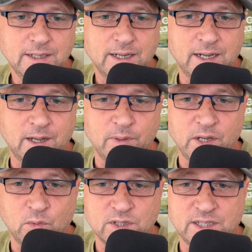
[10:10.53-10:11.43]
um,
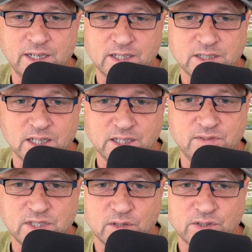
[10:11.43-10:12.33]
he wants to actually
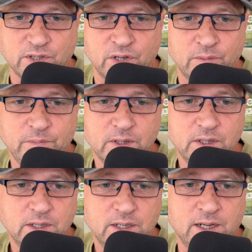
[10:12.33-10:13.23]
leave Celtic now.
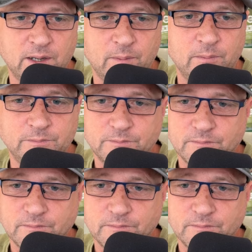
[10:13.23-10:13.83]
Um,